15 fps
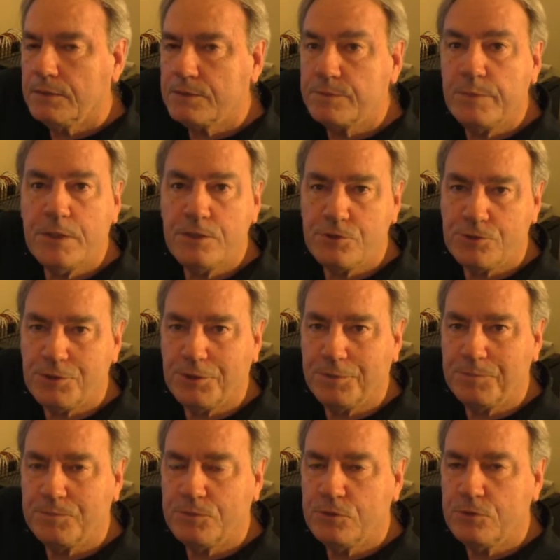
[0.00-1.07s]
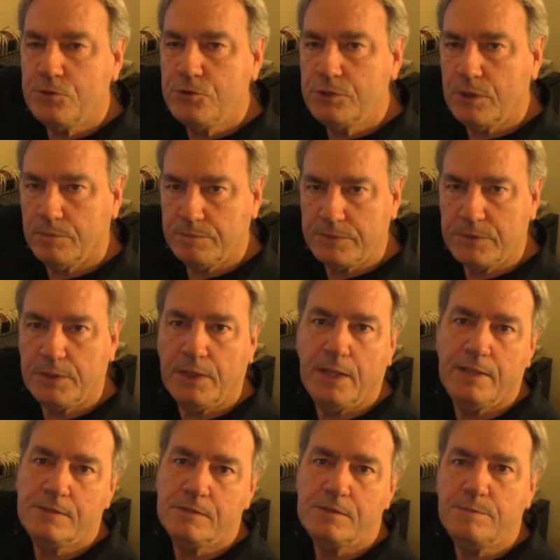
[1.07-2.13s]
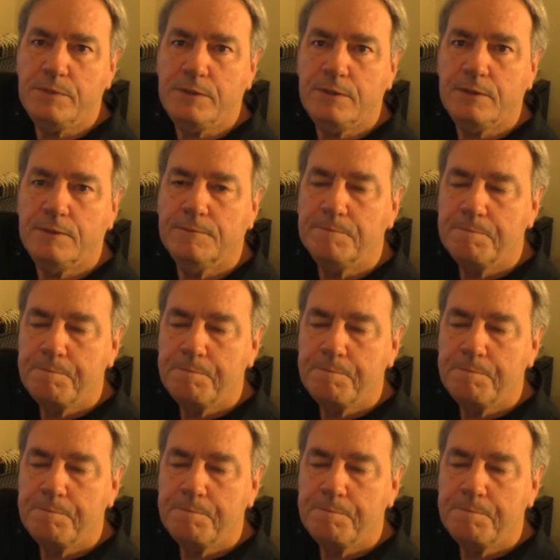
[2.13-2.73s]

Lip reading: spaceship to jump to light speed,